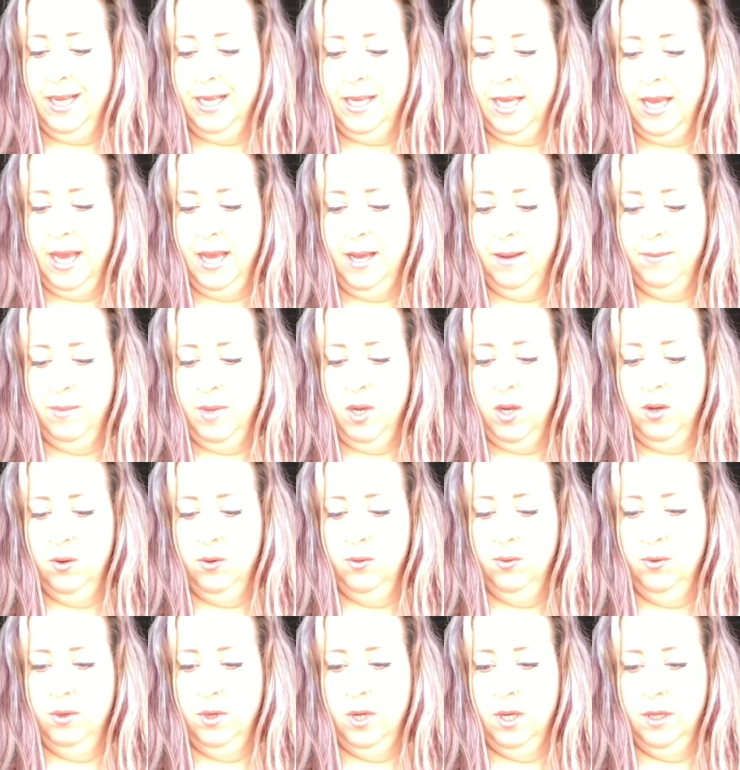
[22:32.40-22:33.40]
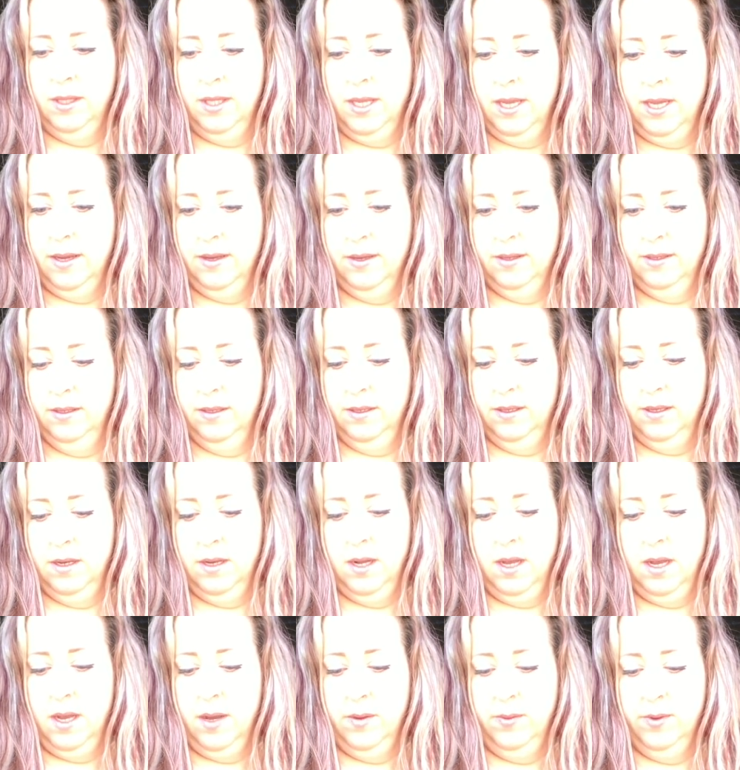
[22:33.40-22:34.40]
Cat Bone, not that.
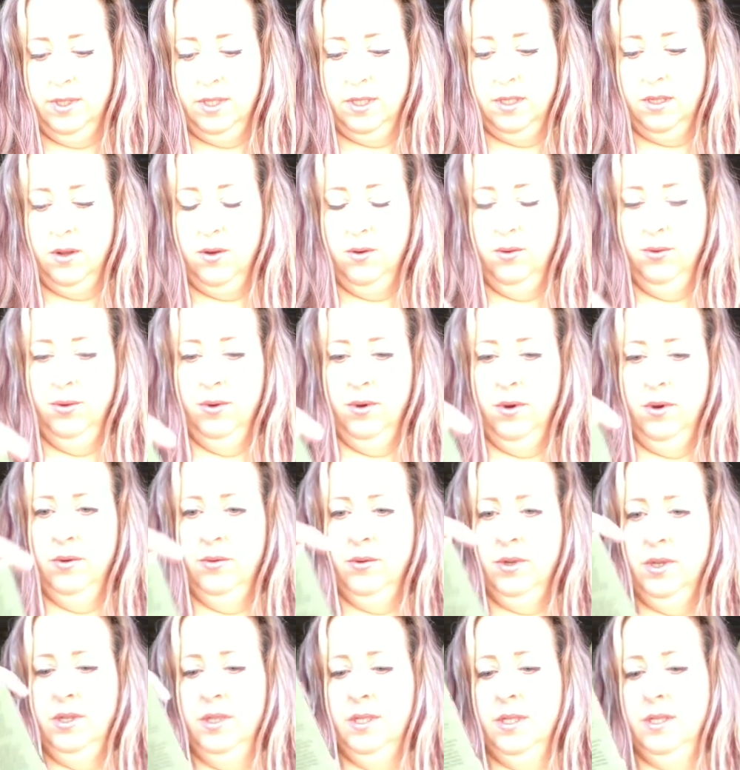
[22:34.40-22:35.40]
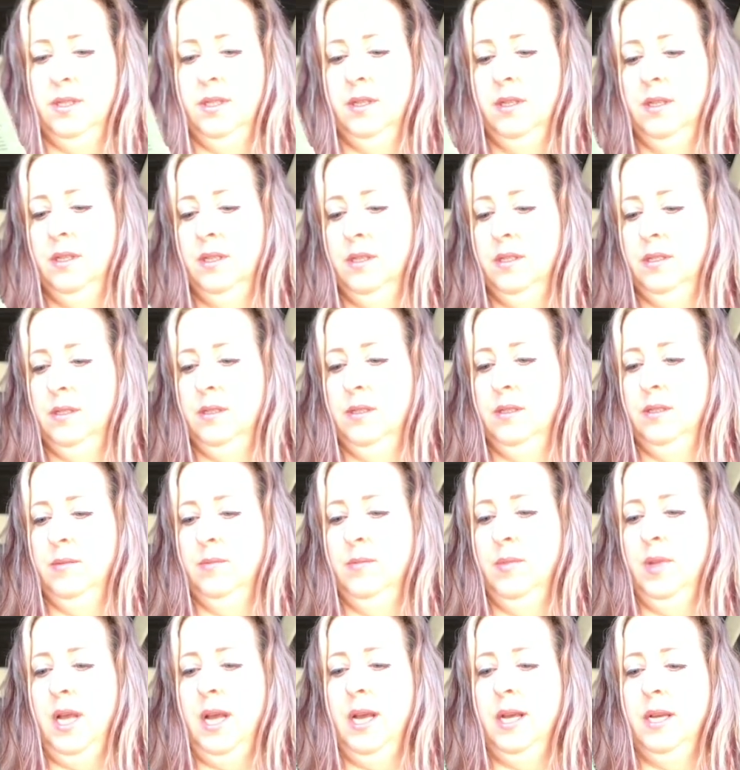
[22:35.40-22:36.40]
No, I wasn't oh goodness in this.
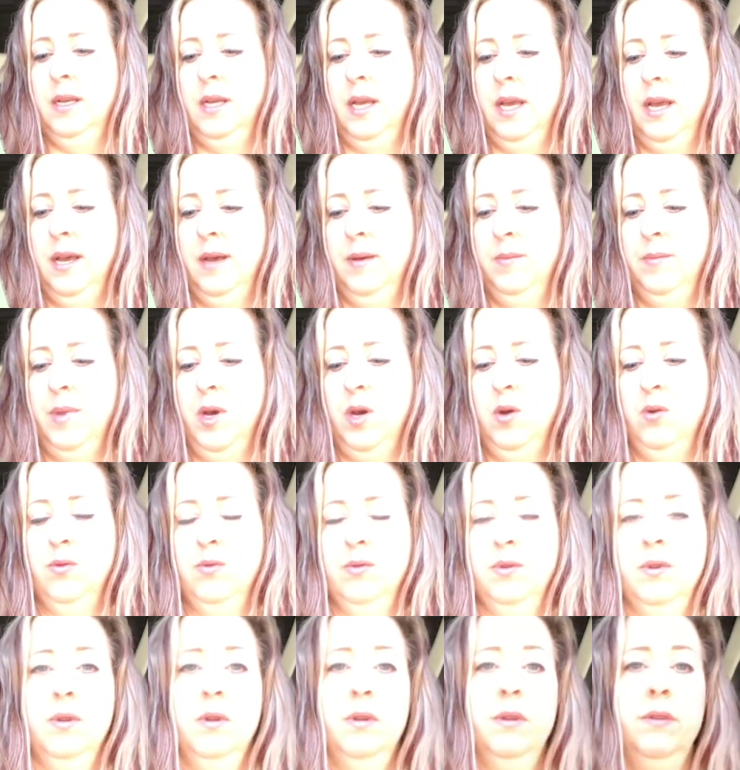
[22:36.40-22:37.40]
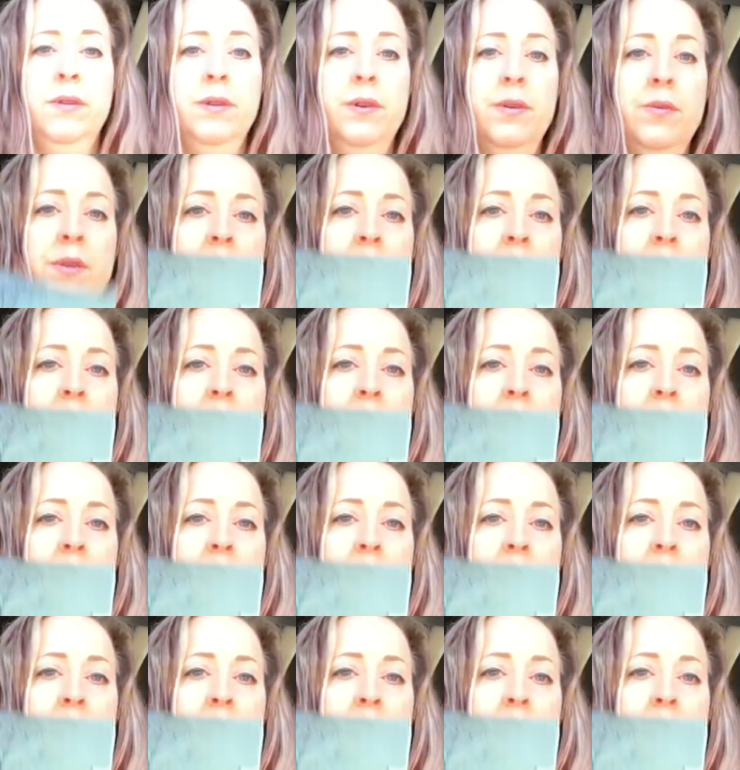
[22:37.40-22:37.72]
Black Cat Bone. I don't know what